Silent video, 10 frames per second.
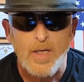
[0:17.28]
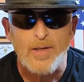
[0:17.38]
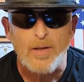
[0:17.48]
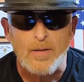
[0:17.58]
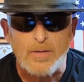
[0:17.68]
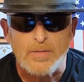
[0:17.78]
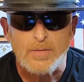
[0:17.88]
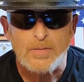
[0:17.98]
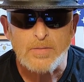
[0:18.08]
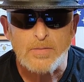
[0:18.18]
Hey, dog.
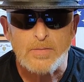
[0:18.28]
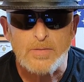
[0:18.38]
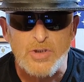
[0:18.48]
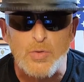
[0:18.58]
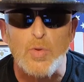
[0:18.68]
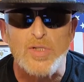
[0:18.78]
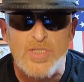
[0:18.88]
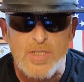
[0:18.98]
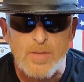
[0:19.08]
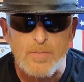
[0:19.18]
You
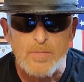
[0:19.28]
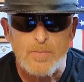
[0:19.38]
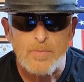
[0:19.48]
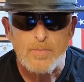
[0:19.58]
want some?